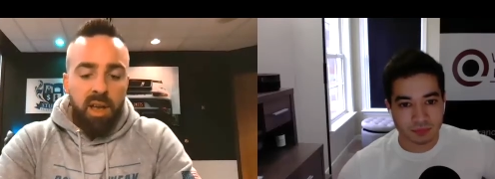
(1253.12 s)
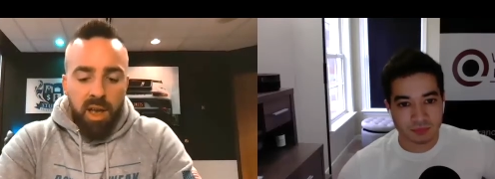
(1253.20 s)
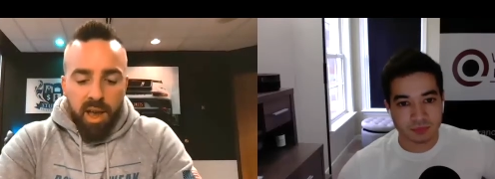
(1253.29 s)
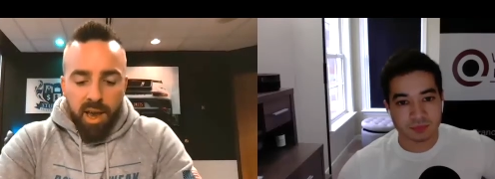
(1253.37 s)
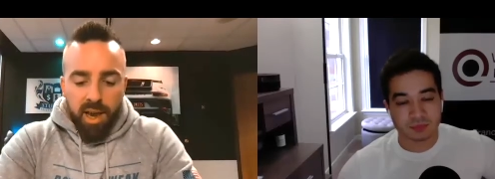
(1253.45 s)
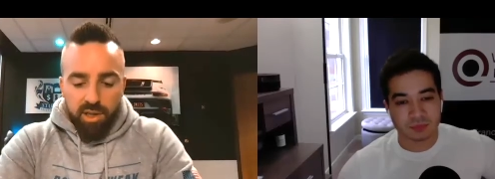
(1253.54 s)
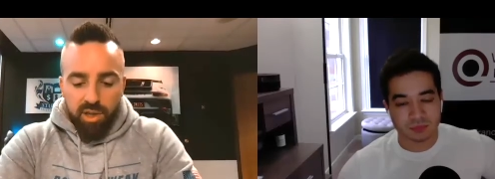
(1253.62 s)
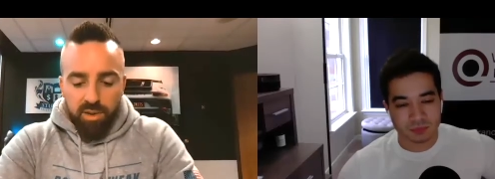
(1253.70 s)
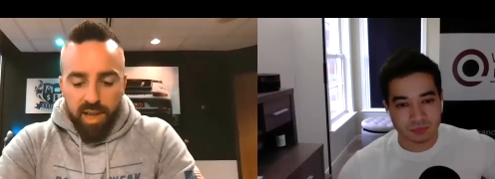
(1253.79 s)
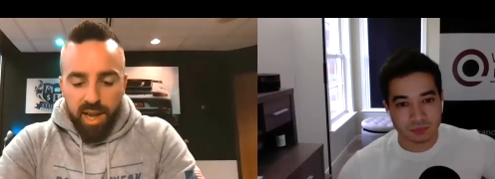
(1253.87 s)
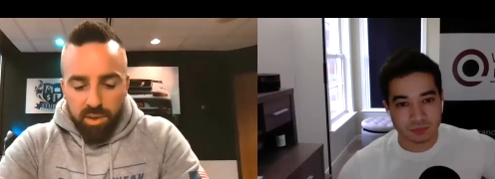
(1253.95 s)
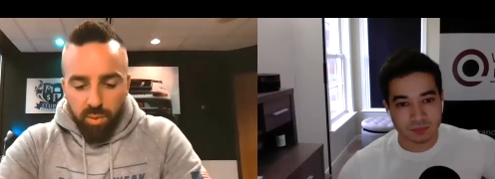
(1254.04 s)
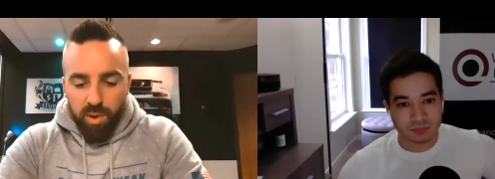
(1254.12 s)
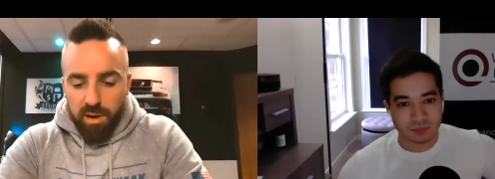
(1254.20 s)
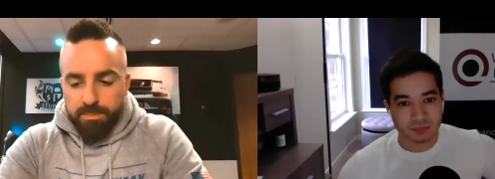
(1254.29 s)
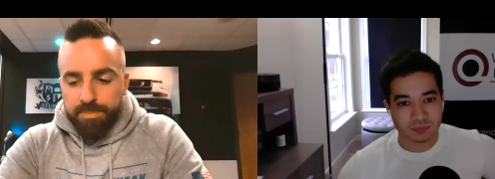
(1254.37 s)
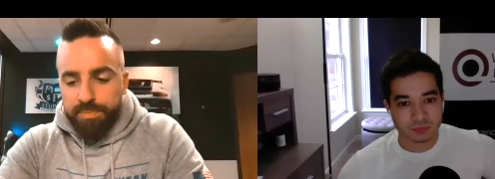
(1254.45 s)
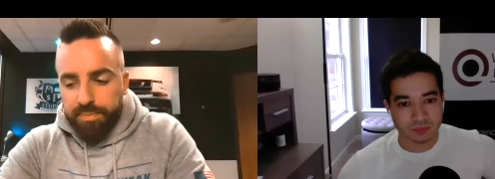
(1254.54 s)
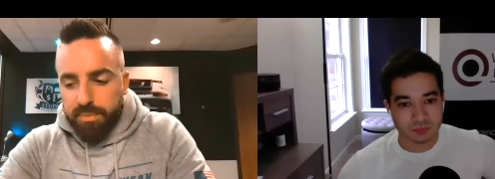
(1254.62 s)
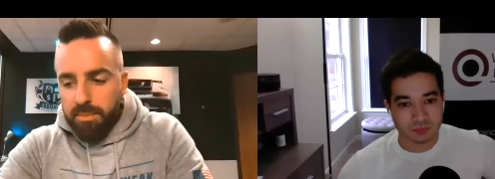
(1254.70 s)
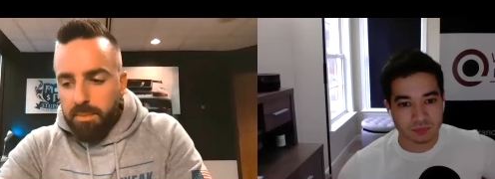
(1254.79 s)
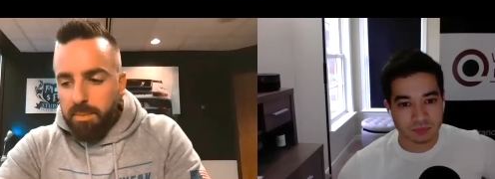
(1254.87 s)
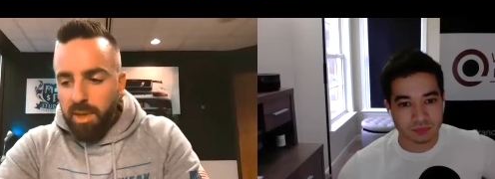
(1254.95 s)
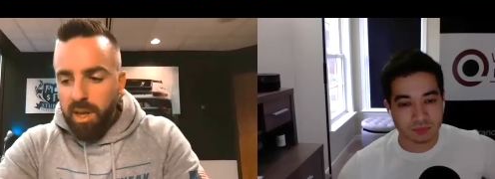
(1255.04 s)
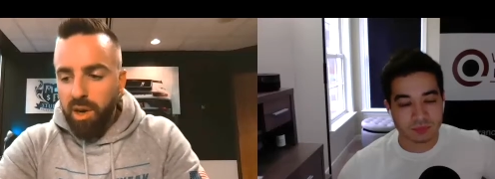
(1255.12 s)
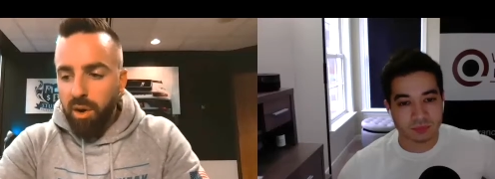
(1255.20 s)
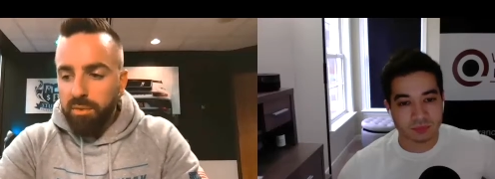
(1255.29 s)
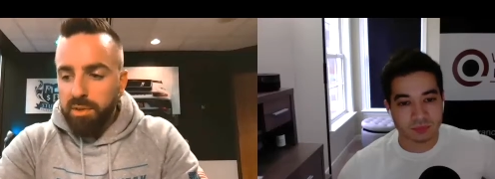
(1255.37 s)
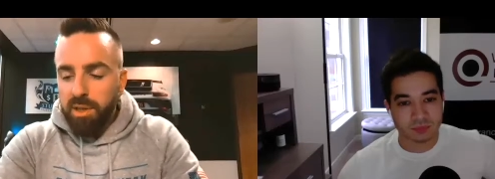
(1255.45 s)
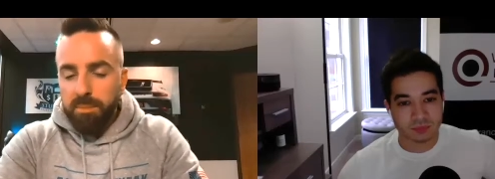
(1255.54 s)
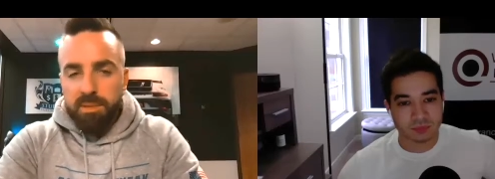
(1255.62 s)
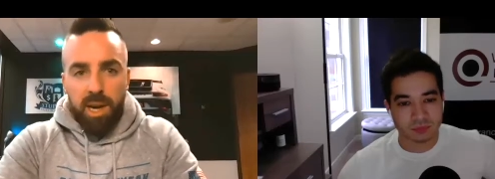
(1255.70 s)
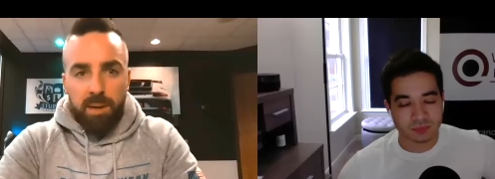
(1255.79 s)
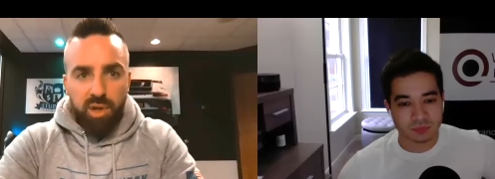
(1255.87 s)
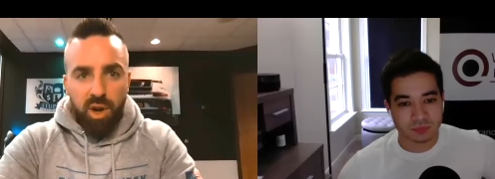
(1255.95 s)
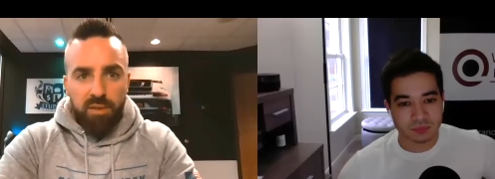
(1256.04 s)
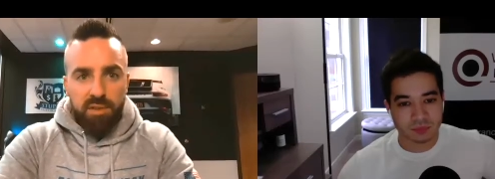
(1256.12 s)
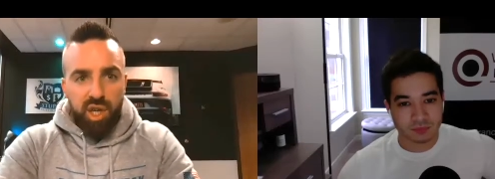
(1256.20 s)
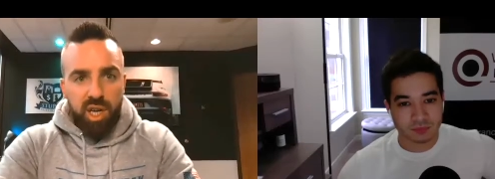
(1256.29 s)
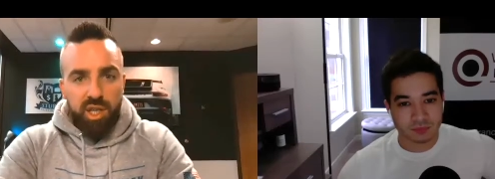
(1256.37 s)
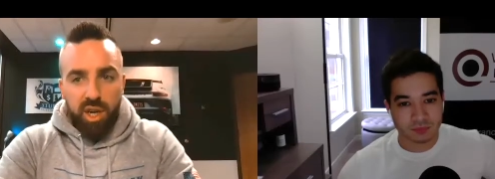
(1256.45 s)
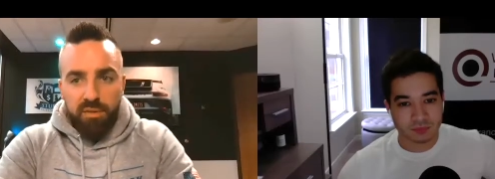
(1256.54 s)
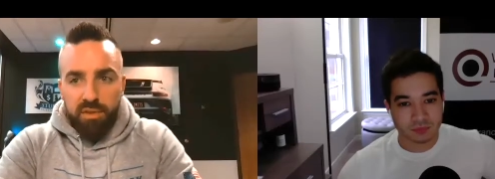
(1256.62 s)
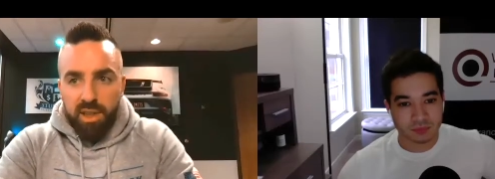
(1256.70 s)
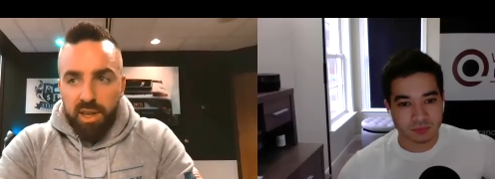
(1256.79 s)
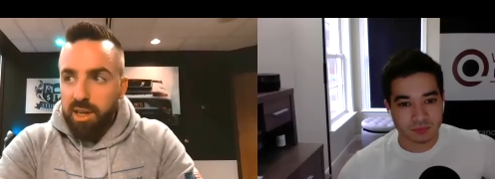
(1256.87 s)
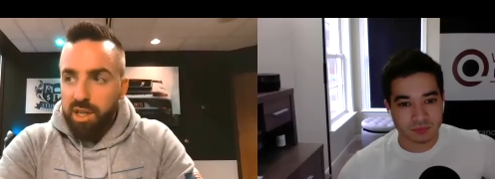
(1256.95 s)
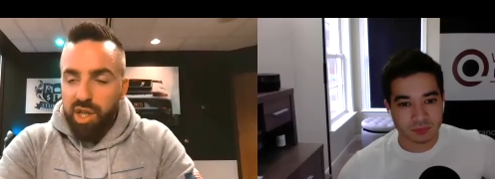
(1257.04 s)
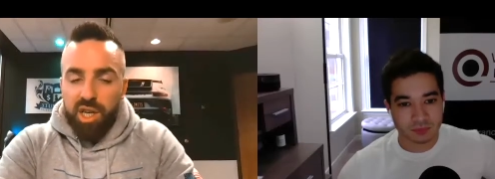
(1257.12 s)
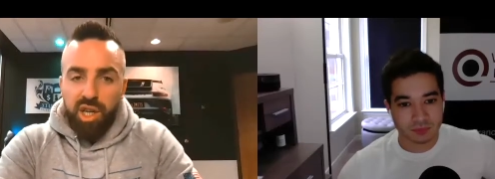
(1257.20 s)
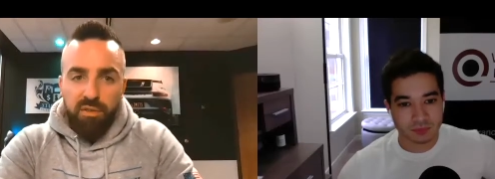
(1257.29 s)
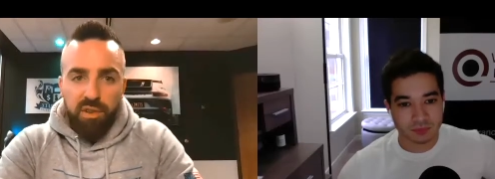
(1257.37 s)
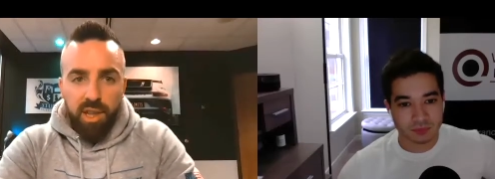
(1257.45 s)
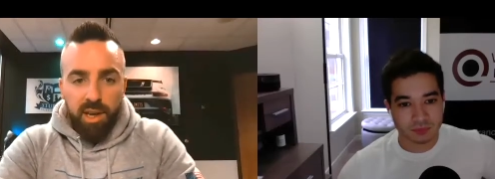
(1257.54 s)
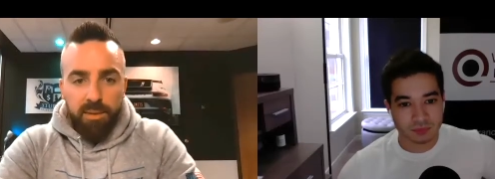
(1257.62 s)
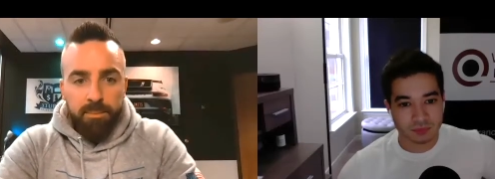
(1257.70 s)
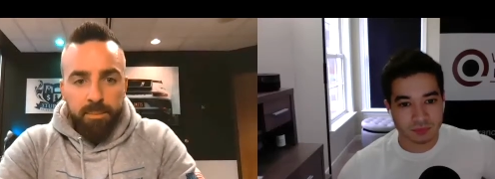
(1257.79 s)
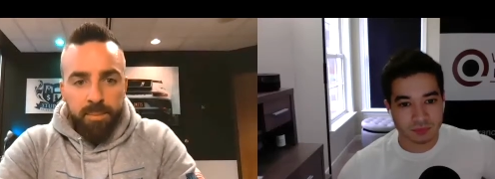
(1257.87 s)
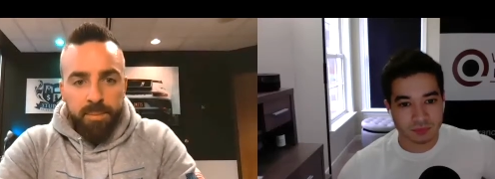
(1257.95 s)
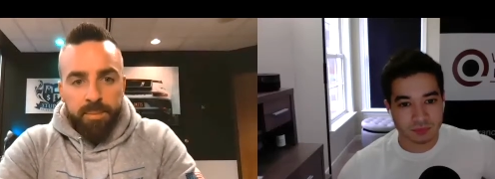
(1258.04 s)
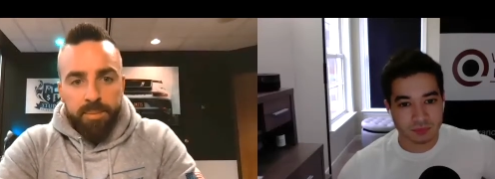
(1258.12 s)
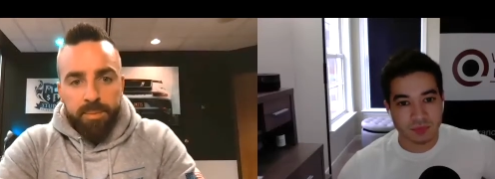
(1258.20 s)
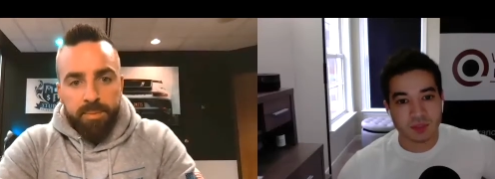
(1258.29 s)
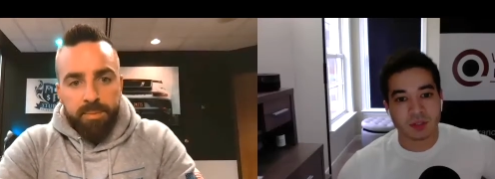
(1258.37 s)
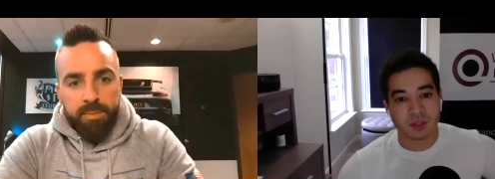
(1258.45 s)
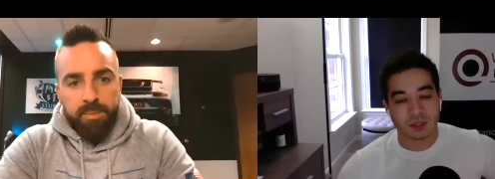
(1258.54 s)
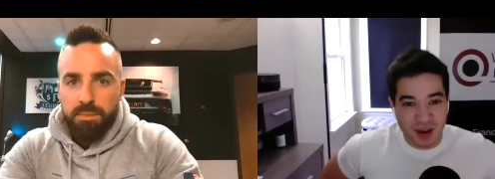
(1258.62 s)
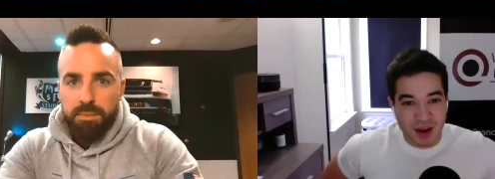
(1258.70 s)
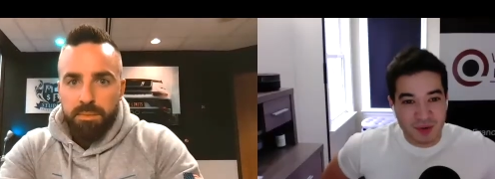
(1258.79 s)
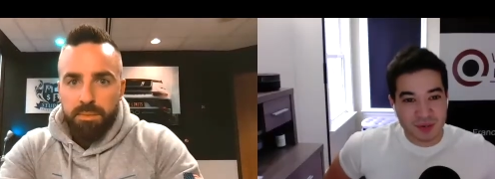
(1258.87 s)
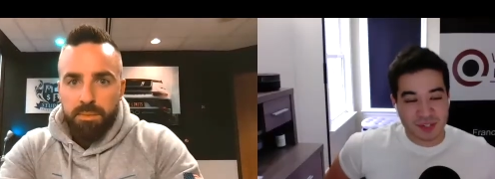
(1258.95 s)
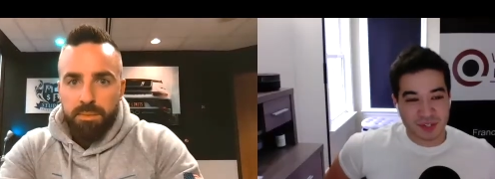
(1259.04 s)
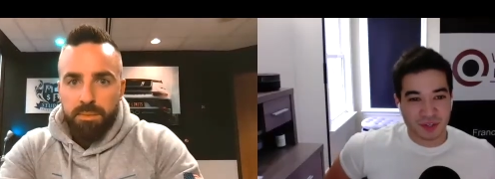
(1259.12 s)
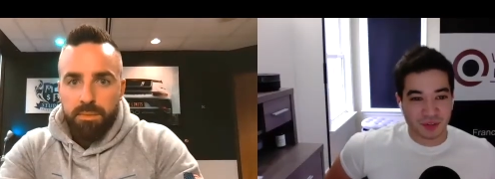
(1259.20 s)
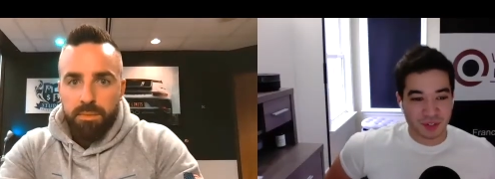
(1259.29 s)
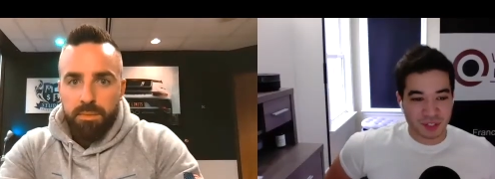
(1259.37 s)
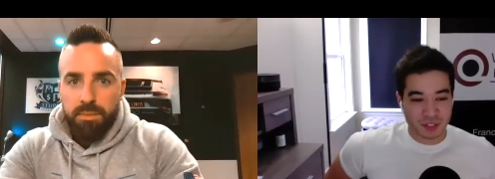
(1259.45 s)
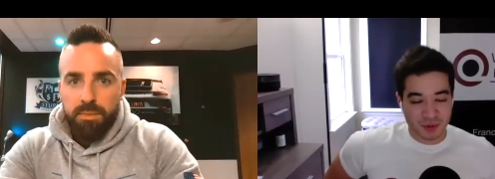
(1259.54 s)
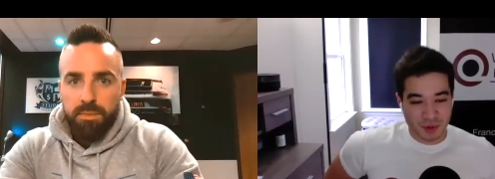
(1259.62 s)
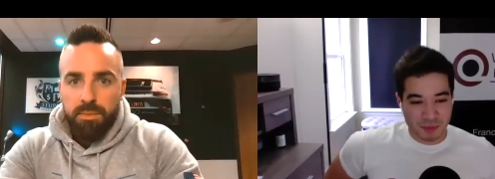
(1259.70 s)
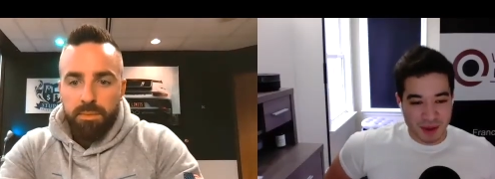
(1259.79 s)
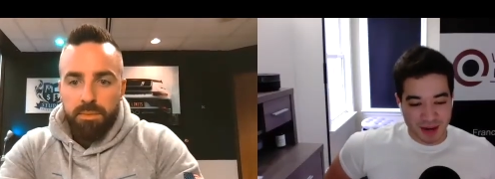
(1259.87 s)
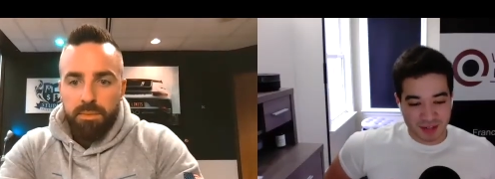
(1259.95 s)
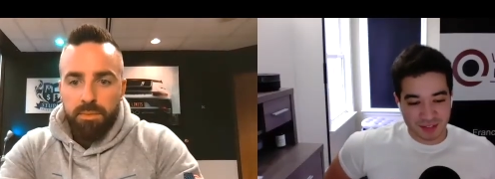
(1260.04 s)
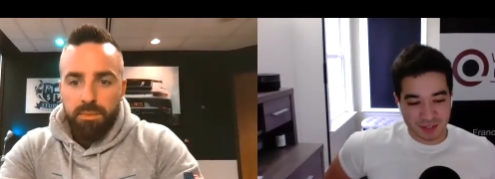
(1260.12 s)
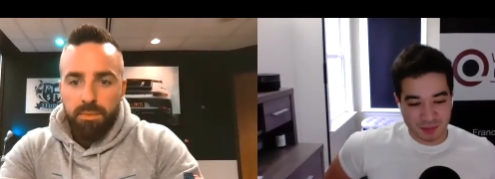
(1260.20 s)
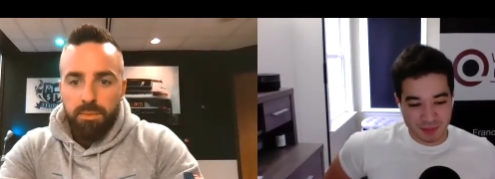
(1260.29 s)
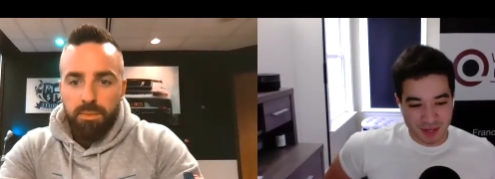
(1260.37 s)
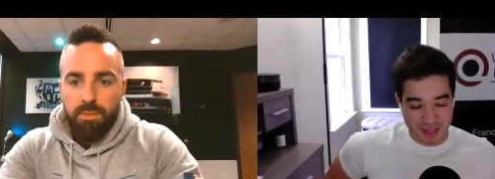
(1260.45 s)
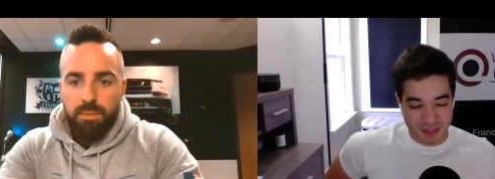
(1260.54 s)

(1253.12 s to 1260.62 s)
Speaker 1: And so that's where, you know, sometimes you have to change everything to change everything.
Speaker 2: I was curious going back a little bit